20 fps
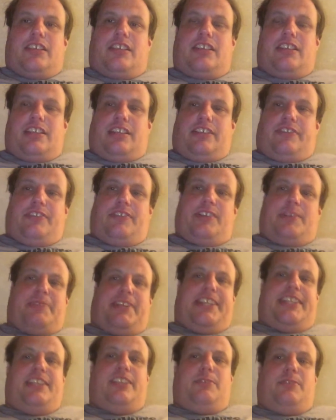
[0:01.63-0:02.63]
Hey everyone,
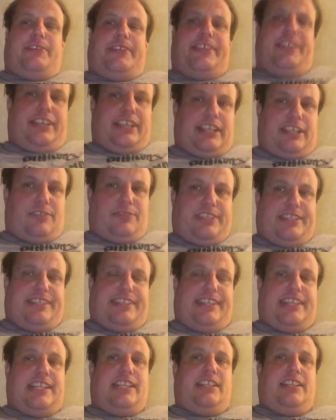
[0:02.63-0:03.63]
Mike here with you guys once
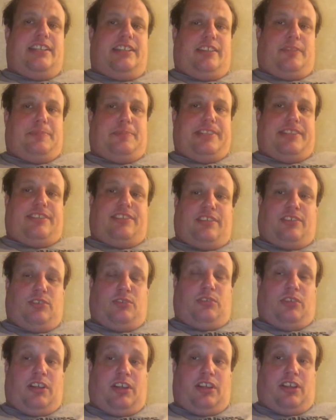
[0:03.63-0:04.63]
again. It has been so
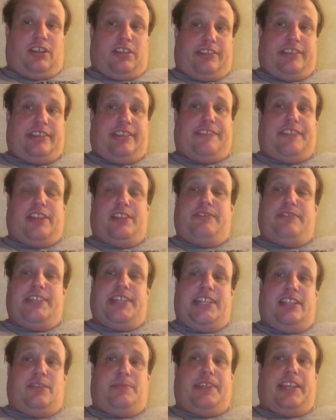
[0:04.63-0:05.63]
long since I've done a
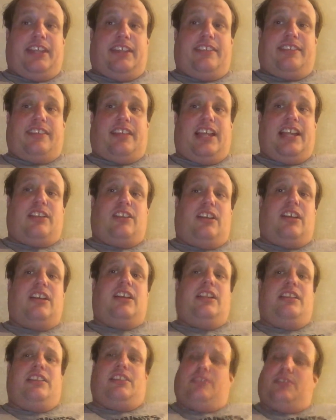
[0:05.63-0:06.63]
video because I caught
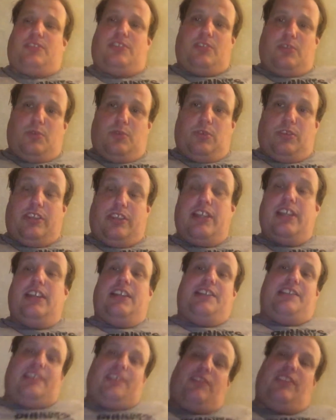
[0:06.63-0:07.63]
another cold.
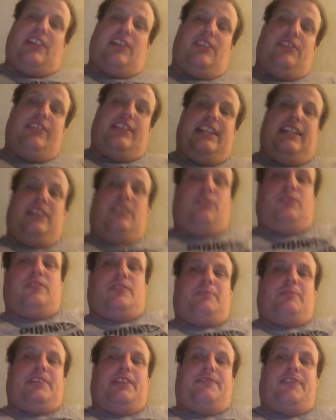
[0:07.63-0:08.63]
Just when I was getting
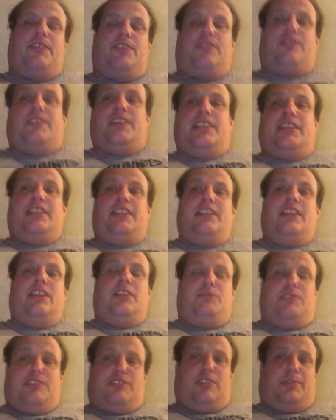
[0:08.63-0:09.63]
over my first one,
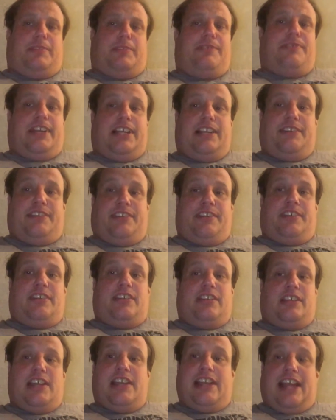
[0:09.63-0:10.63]
which took me forever,
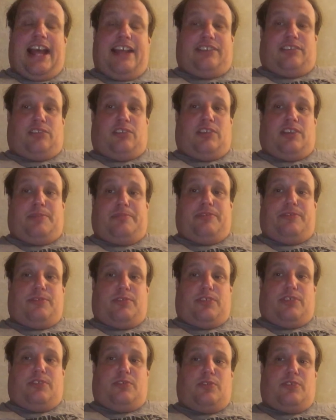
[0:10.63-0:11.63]
and that started
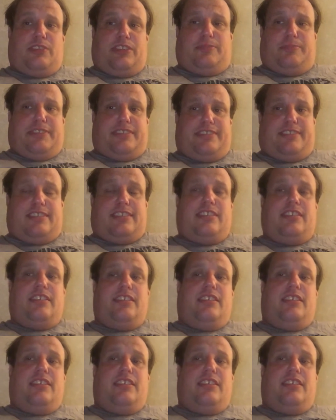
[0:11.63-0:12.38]
before Christmas,